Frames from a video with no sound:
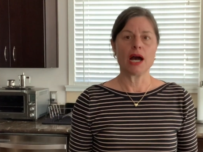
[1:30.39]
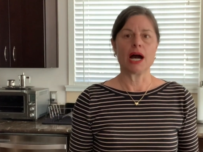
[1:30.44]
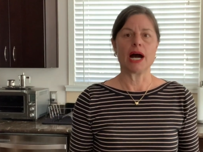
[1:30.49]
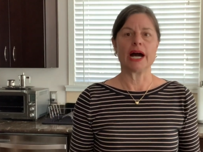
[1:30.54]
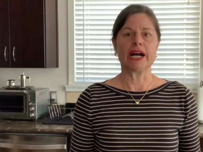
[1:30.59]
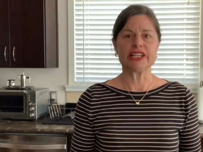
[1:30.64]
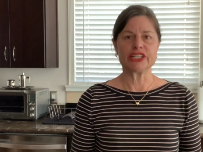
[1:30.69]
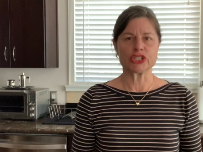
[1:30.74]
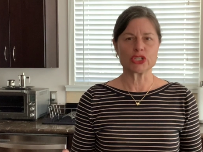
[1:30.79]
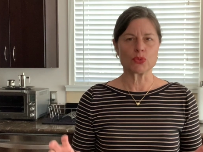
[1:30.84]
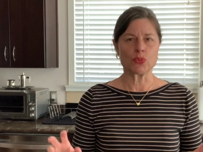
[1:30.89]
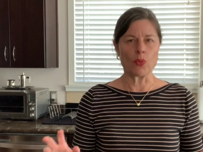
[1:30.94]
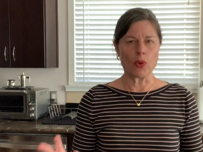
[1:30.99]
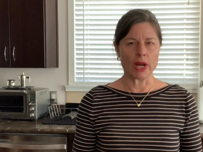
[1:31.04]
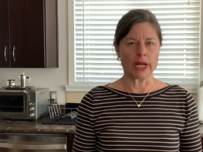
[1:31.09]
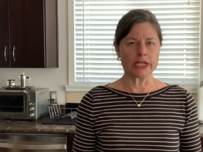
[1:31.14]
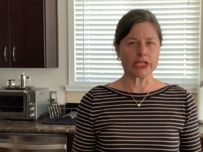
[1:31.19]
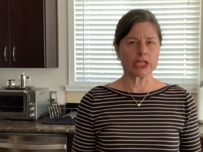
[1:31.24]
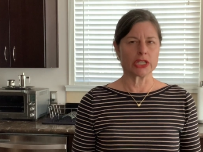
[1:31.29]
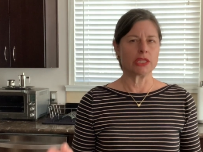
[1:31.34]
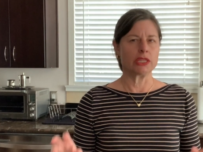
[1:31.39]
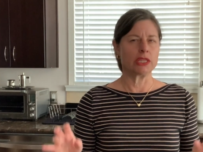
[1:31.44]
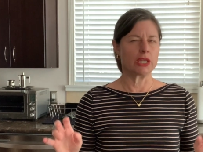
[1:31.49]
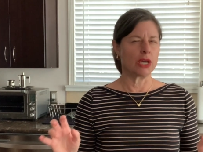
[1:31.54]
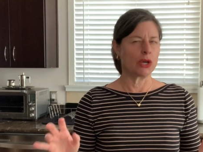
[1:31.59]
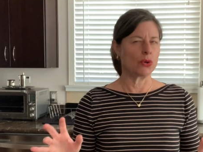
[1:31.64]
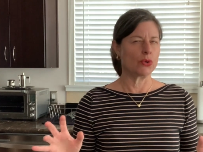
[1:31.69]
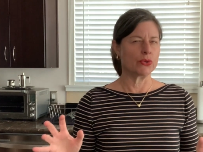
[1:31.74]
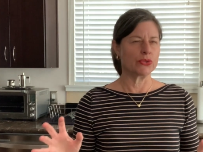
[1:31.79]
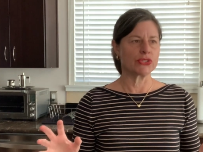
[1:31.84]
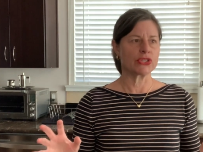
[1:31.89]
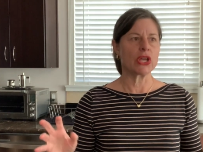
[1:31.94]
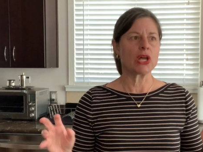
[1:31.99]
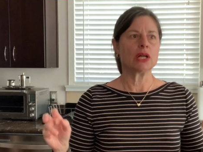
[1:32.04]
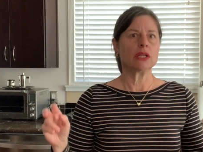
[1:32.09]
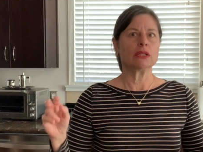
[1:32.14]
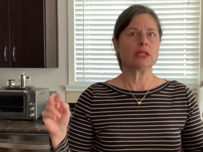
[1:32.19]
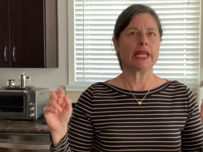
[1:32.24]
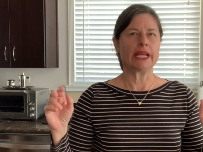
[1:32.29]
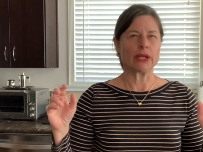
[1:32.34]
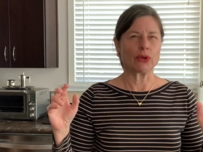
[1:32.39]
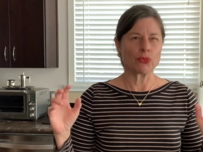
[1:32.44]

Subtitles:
I just want those like